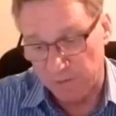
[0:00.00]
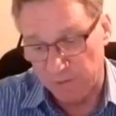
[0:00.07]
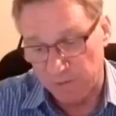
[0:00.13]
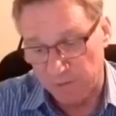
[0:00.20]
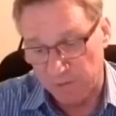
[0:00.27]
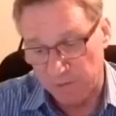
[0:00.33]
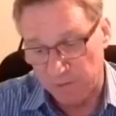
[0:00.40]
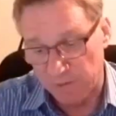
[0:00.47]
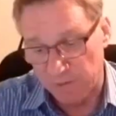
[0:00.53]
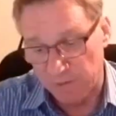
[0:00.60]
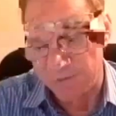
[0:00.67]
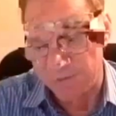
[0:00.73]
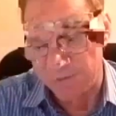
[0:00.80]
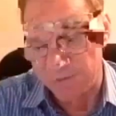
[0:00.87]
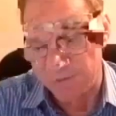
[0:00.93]
if
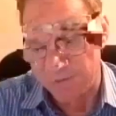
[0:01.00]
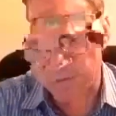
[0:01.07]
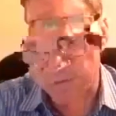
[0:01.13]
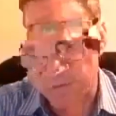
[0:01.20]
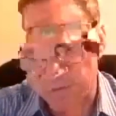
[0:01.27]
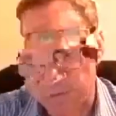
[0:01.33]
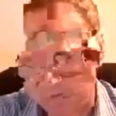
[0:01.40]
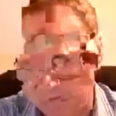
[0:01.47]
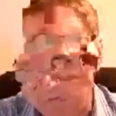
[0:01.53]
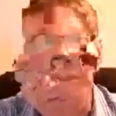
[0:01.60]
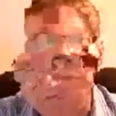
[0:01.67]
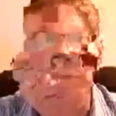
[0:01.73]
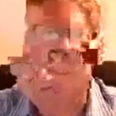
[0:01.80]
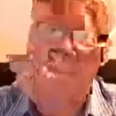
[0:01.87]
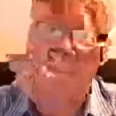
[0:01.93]
you're directed to a
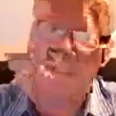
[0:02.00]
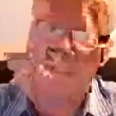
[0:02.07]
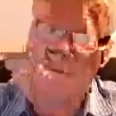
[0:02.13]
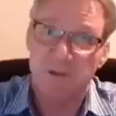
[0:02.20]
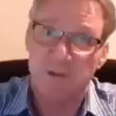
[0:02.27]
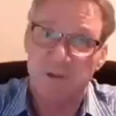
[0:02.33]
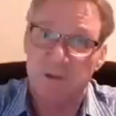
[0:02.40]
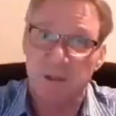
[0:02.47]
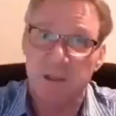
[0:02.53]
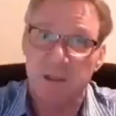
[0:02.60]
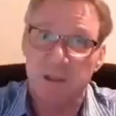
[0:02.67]
specific speaker,